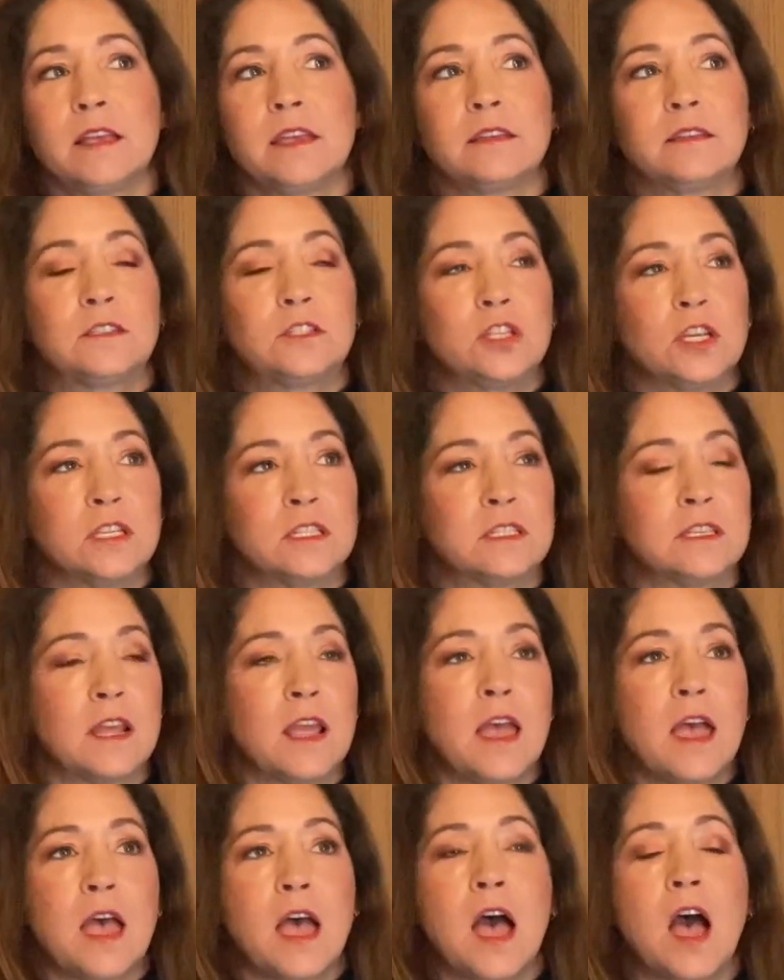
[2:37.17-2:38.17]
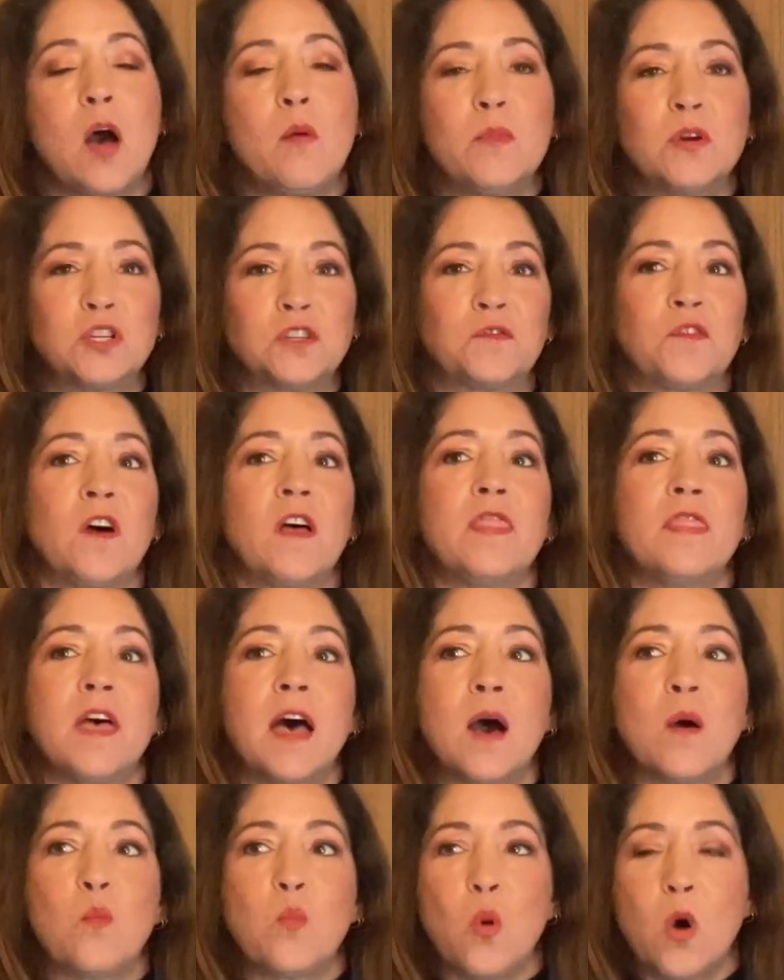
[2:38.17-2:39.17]
just how much fun
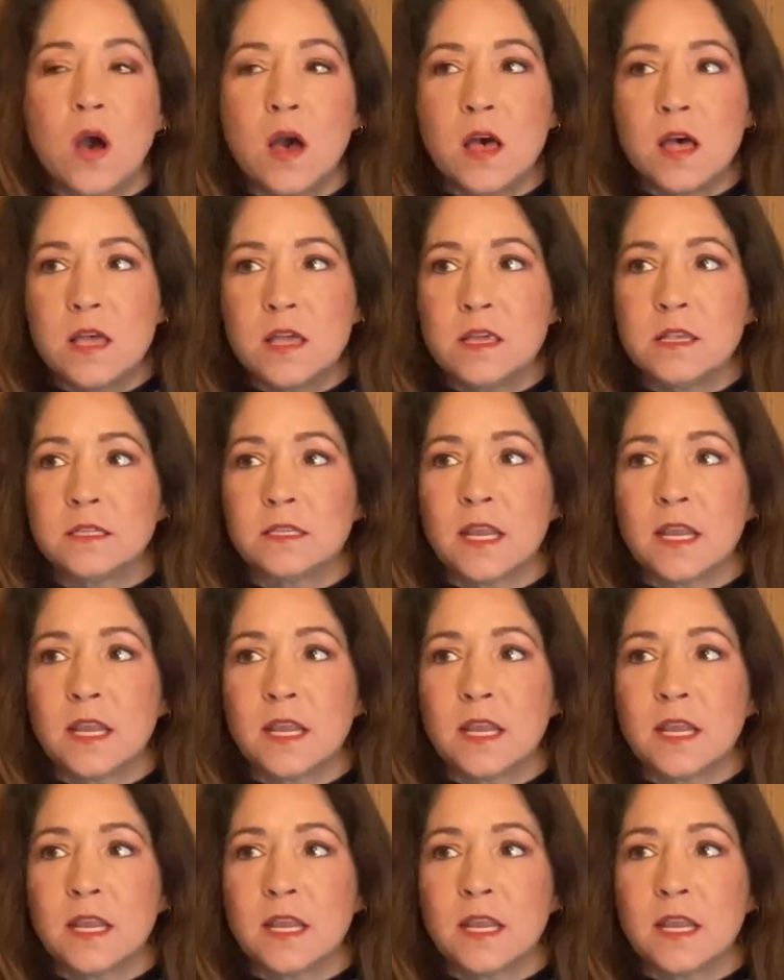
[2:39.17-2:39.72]
that was,